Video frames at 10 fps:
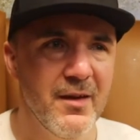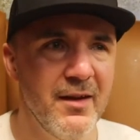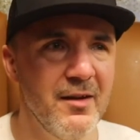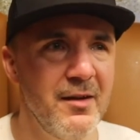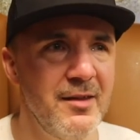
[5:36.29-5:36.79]

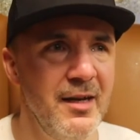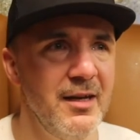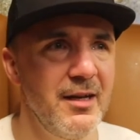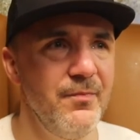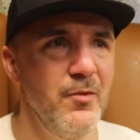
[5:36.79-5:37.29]
And I
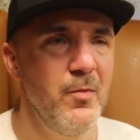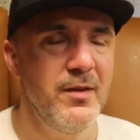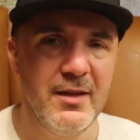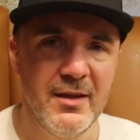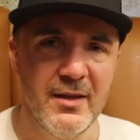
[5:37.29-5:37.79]
think
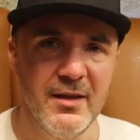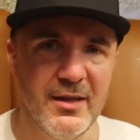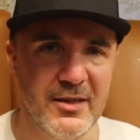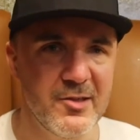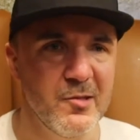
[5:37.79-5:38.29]
within
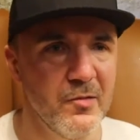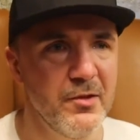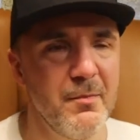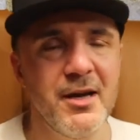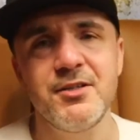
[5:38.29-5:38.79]
this school,
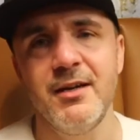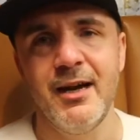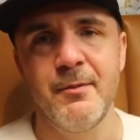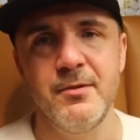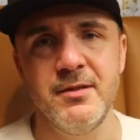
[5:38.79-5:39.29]
the magic
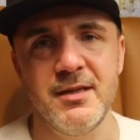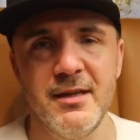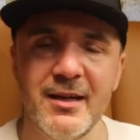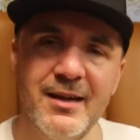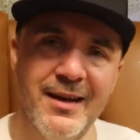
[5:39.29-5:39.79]
happens
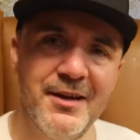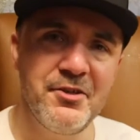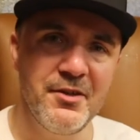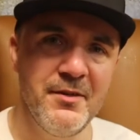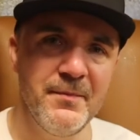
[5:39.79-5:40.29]
in the
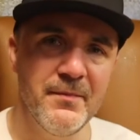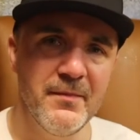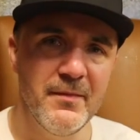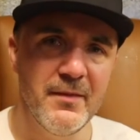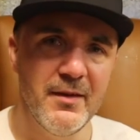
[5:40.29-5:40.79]
connection
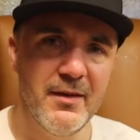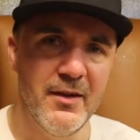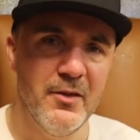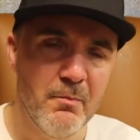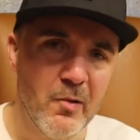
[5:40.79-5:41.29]

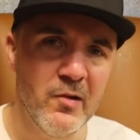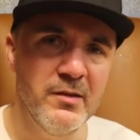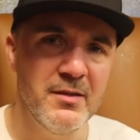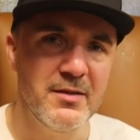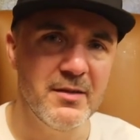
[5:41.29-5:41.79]
and the
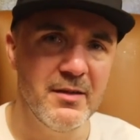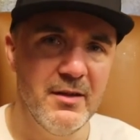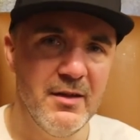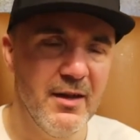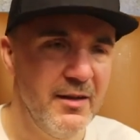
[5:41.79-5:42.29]

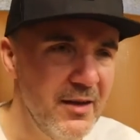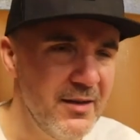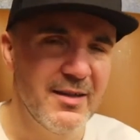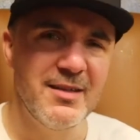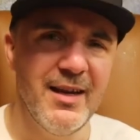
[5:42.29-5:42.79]
bonds and the
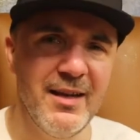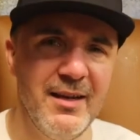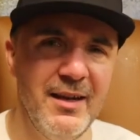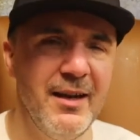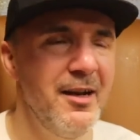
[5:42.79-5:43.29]

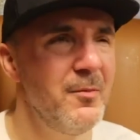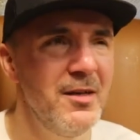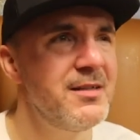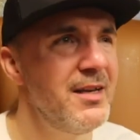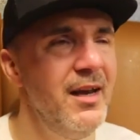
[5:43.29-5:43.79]
understanding. And I'm
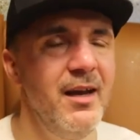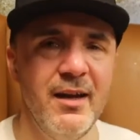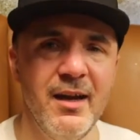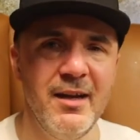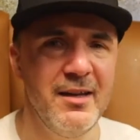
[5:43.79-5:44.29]
going to say
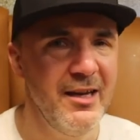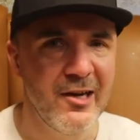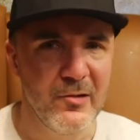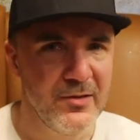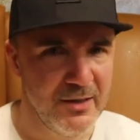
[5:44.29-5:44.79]
it again, the
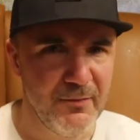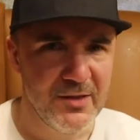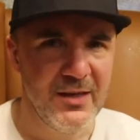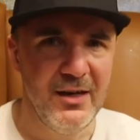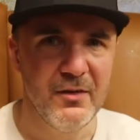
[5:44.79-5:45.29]

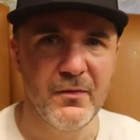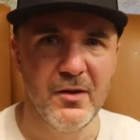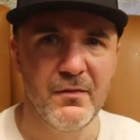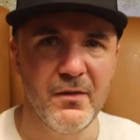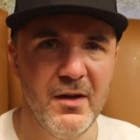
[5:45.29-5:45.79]
inclusivity
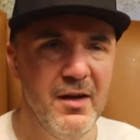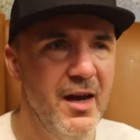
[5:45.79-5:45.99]
of